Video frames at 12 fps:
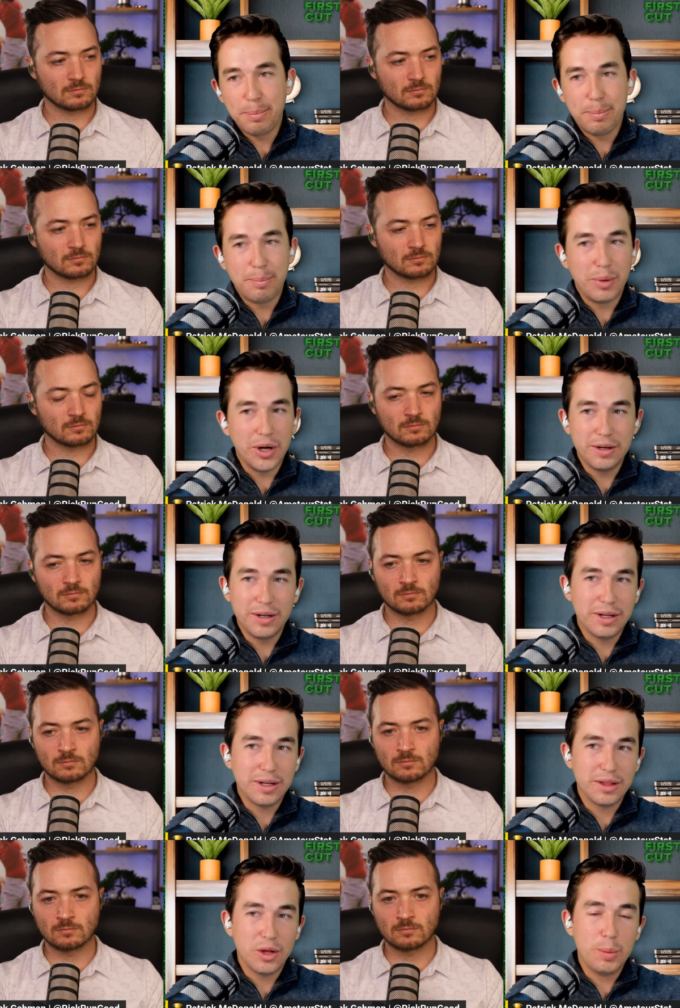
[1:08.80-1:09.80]
Speaker 1: But
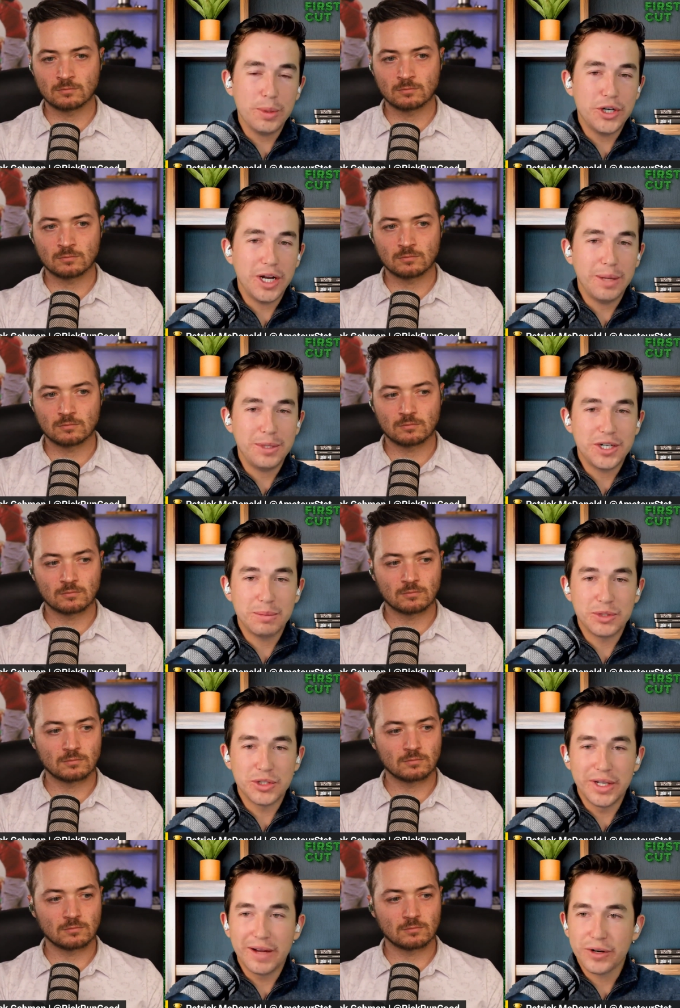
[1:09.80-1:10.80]
the Open Championship's
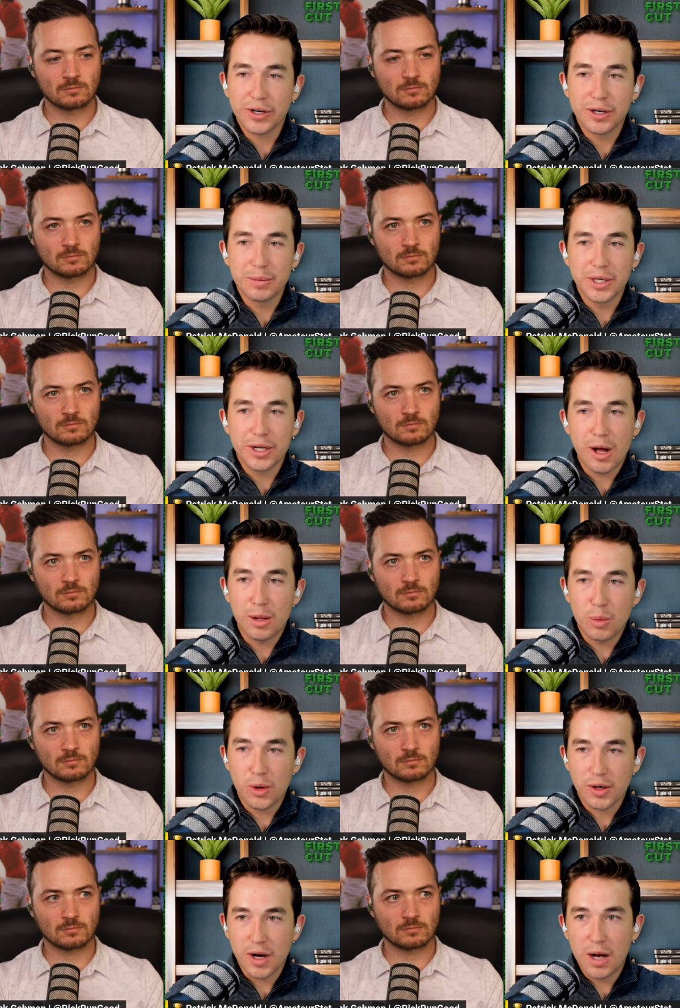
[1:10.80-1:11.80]
never going to be Collin
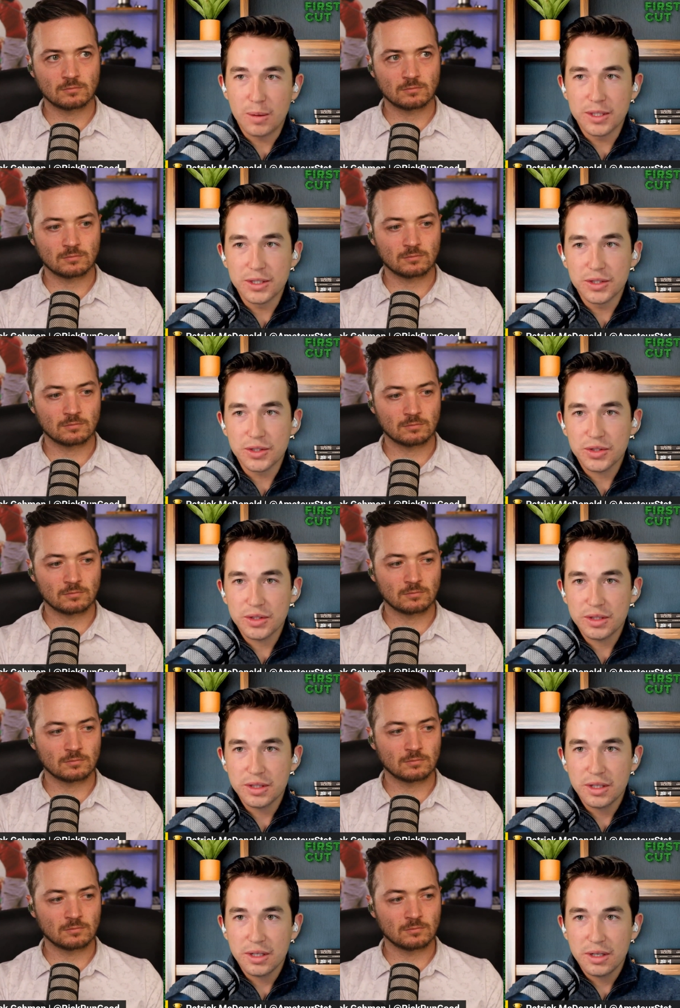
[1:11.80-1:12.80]
Morikawa's
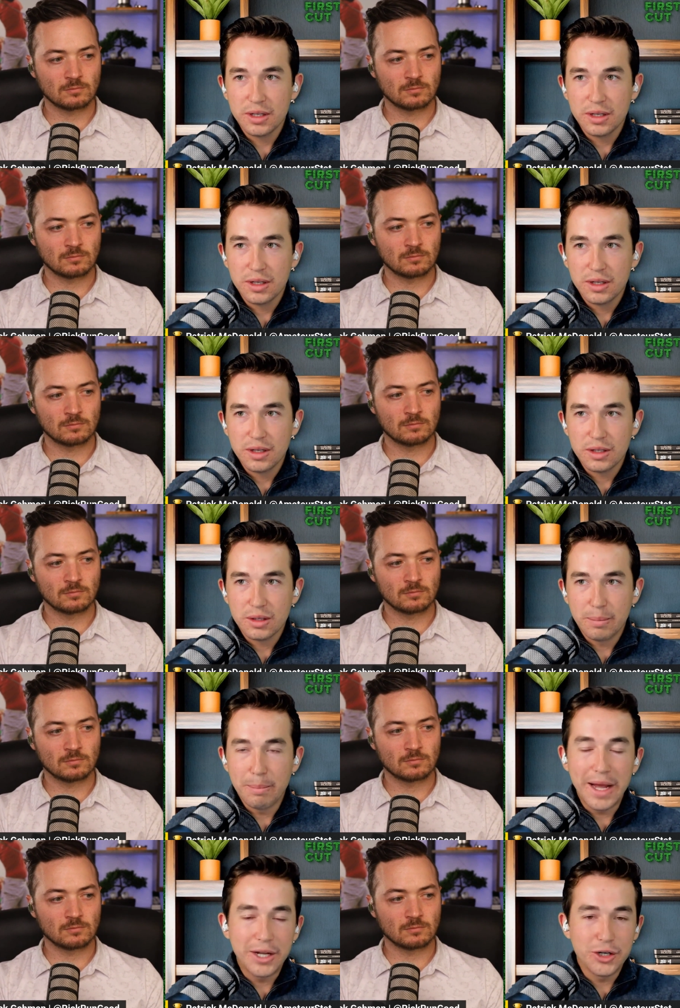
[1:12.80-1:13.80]

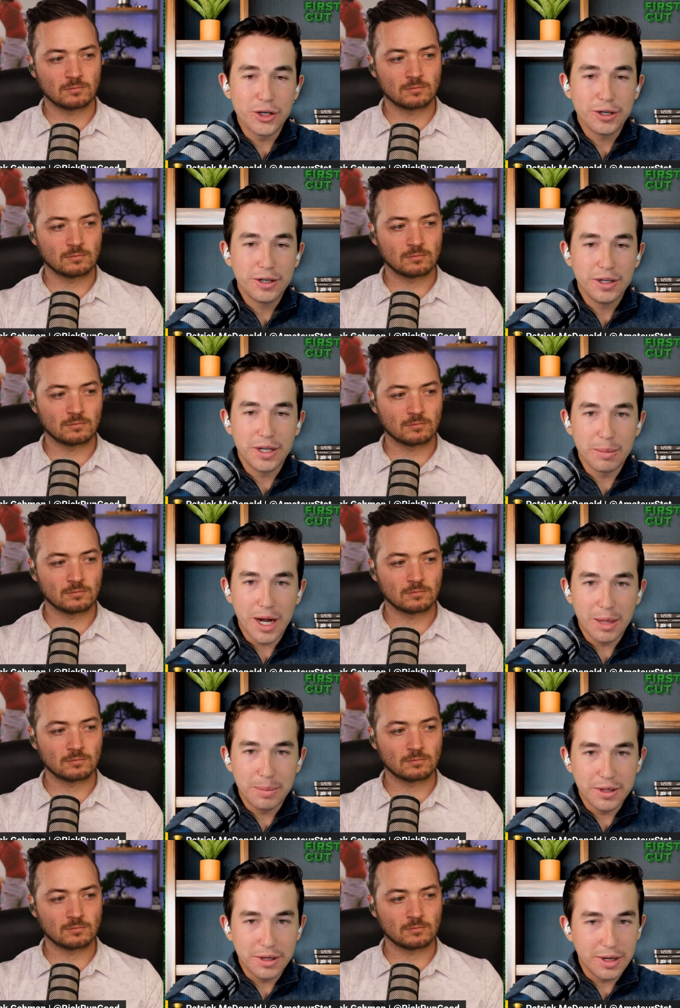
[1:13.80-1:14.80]
major, in my
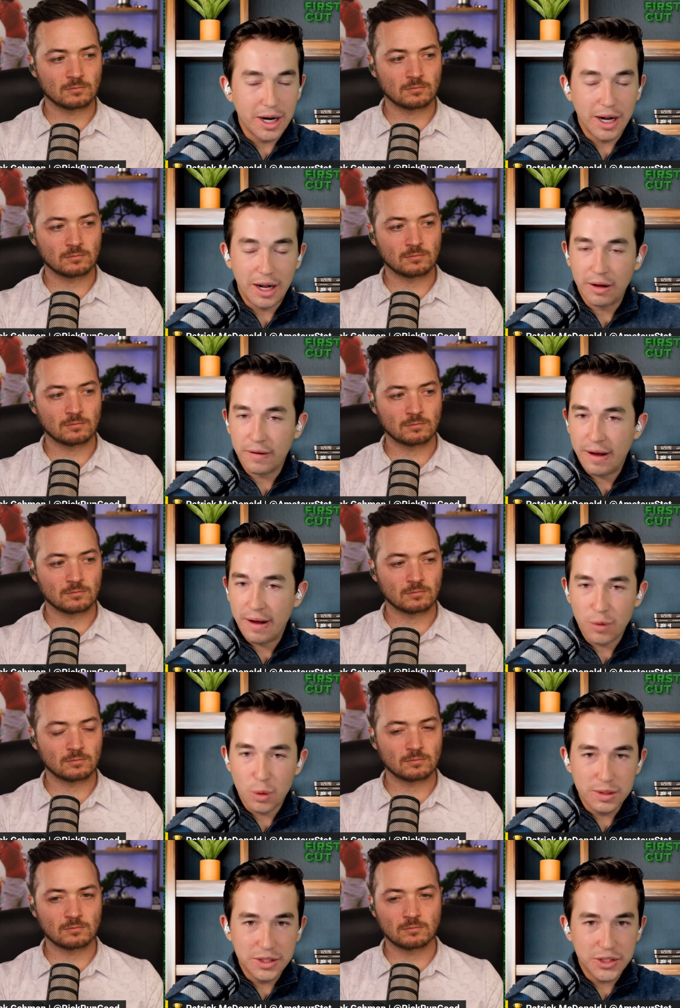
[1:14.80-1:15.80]
opinion. I've
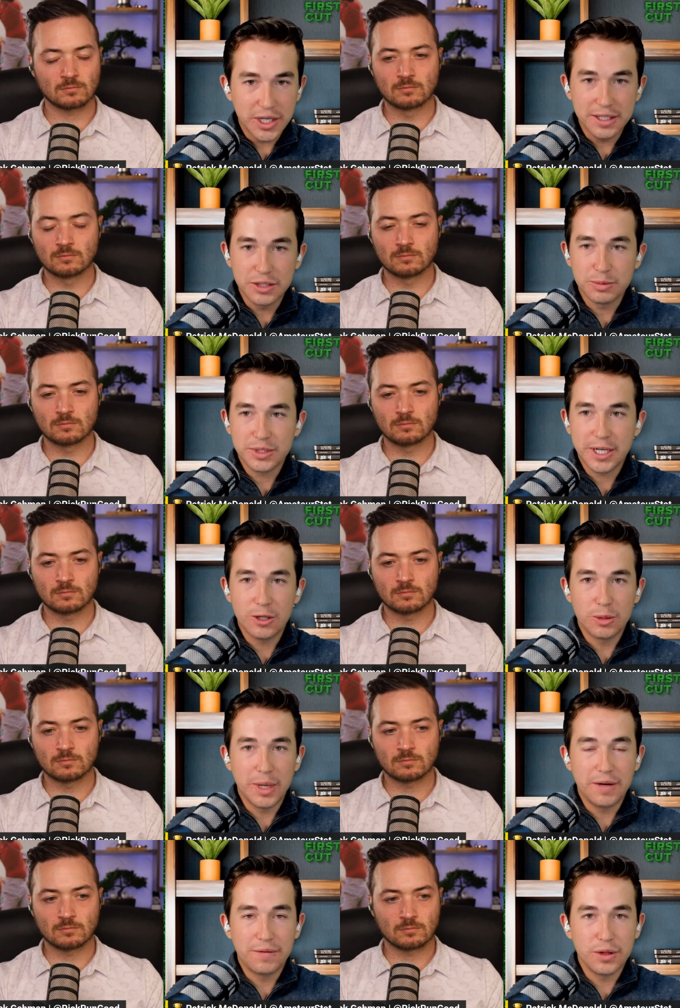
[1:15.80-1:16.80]
always said he's
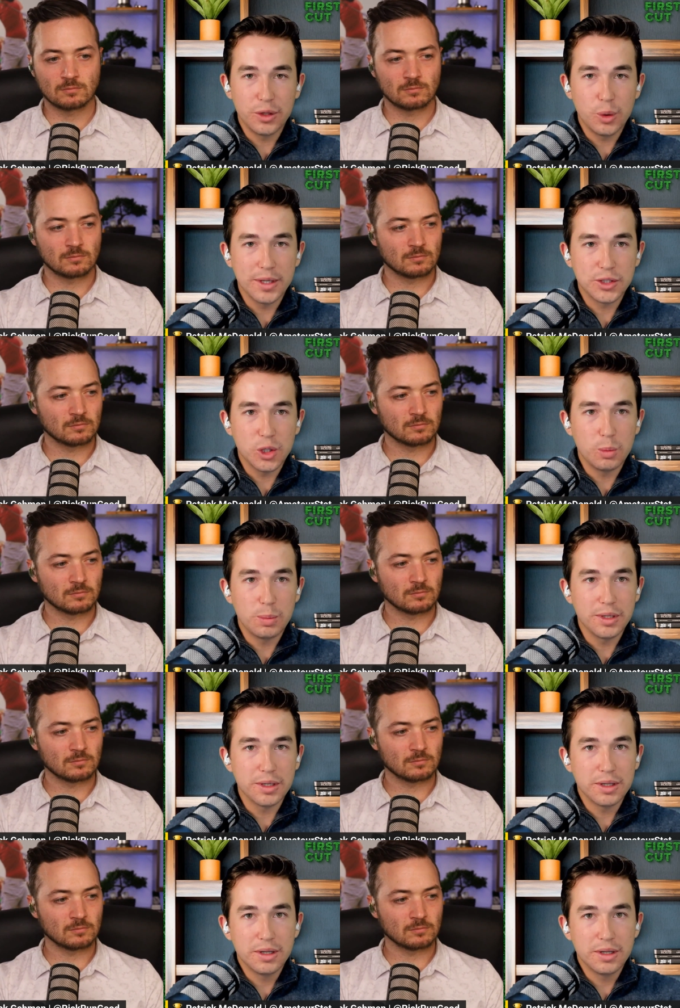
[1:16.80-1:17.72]
tailor-made for the U.S. Open.